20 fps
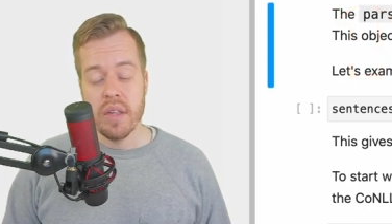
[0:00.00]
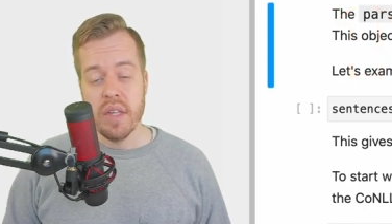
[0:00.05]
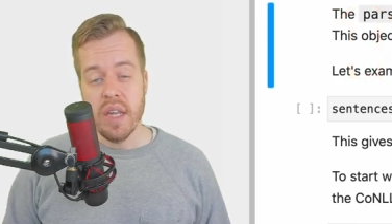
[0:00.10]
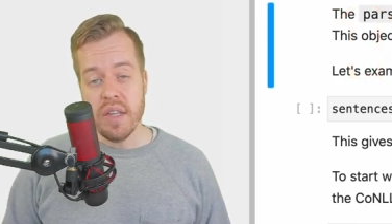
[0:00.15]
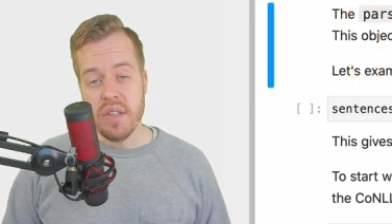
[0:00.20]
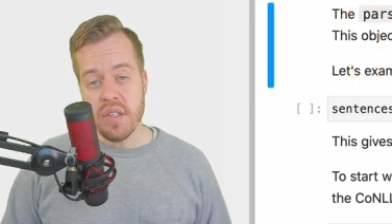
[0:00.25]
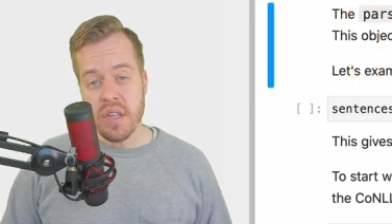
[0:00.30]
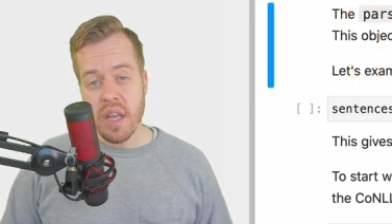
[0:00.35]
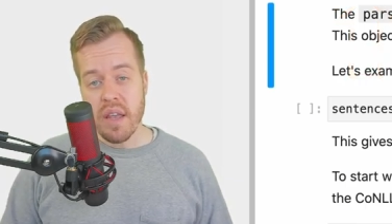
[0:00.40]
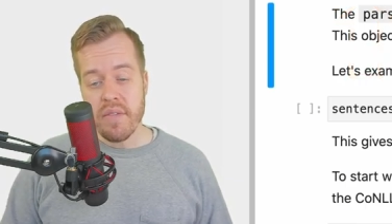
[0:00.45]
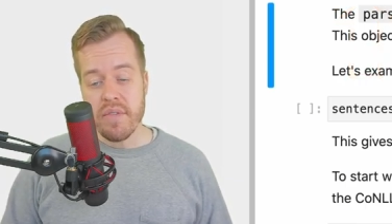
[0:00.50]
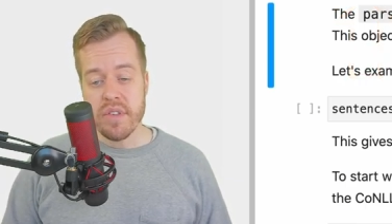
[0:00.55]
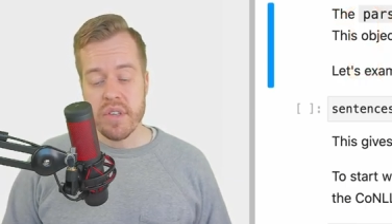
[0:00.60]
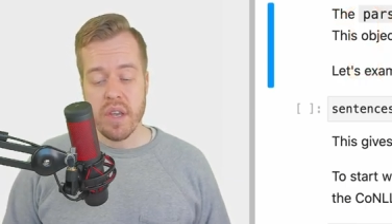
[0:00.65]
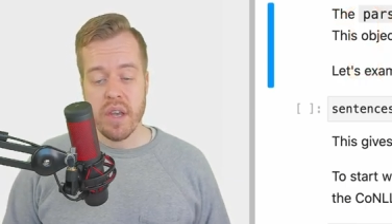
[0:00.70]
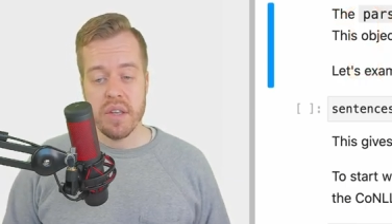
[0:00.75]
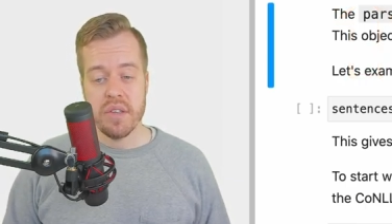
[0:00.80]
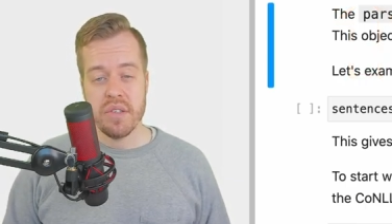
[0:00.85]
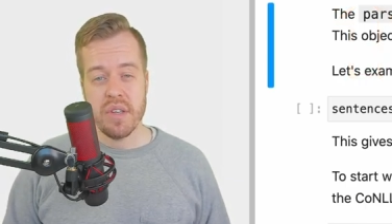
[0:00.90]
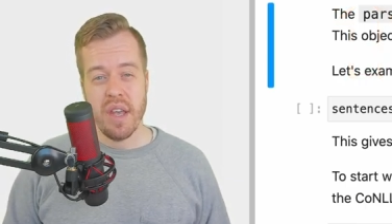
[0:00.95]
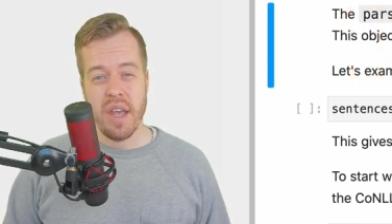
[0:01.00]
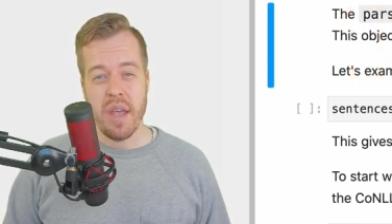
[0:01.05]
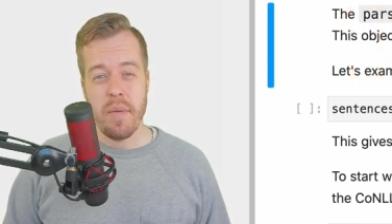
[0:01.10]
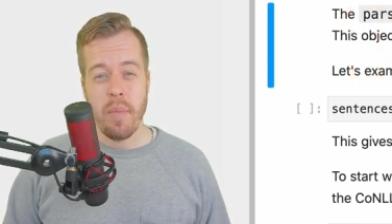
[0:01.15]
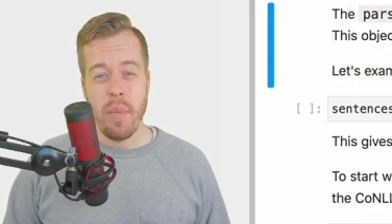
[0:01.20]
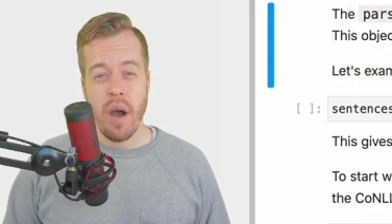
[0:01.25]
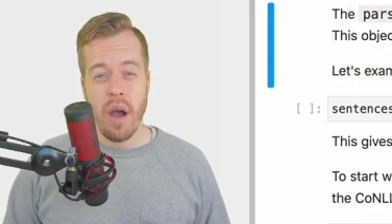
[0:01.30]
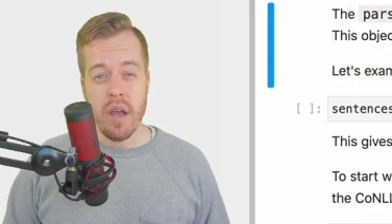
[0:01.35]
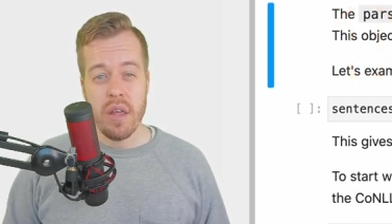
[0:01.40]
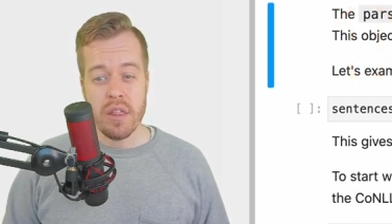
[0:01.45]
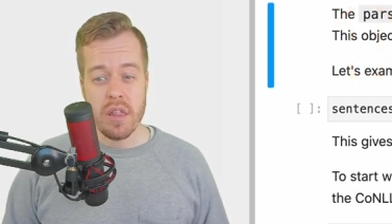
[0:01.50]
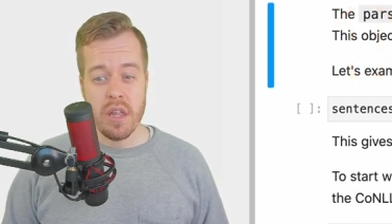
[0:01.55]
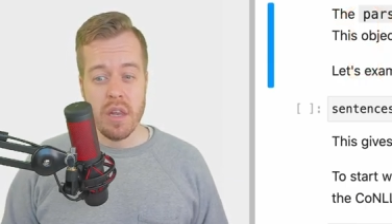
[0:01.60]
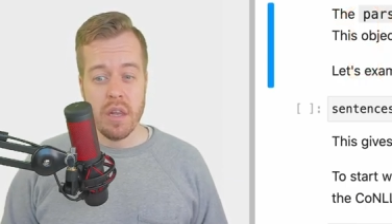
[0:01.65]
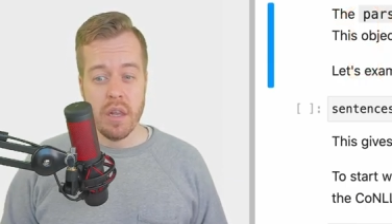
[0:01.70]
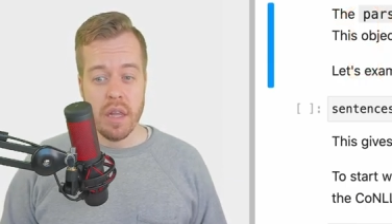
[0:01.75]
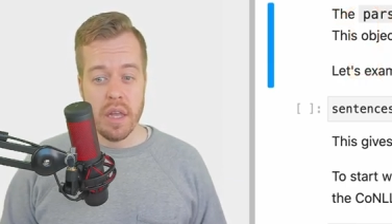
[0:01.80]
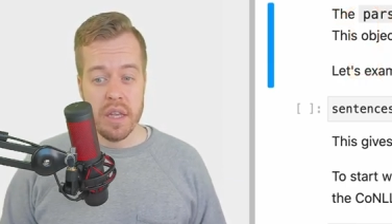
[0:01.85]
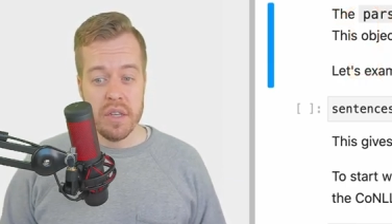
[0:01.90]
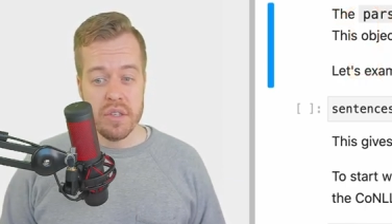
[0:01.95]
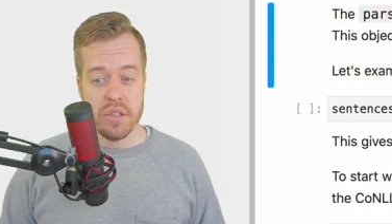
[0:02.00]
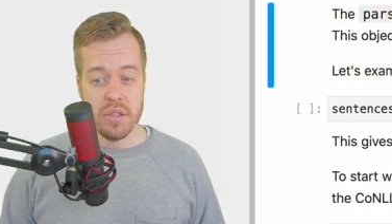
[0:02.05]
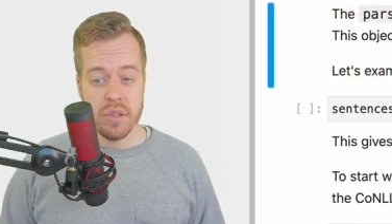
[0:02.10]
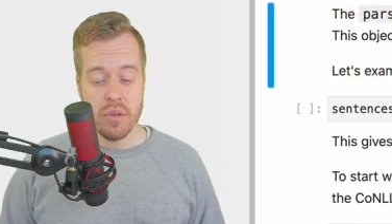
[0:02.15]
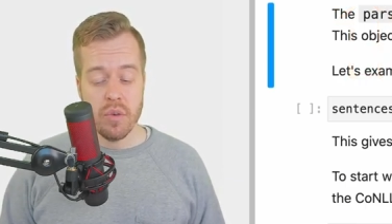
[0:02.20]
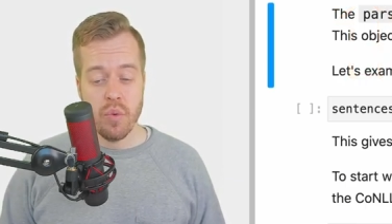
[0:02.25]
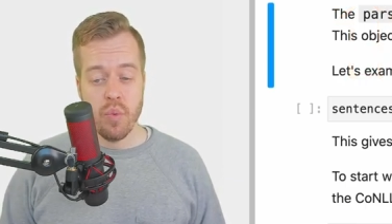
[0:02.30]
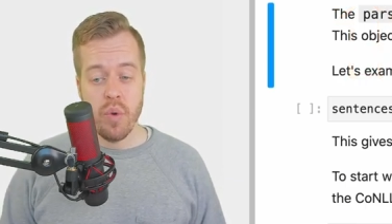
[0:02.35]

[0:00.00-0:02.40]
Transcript: This gives us a Python list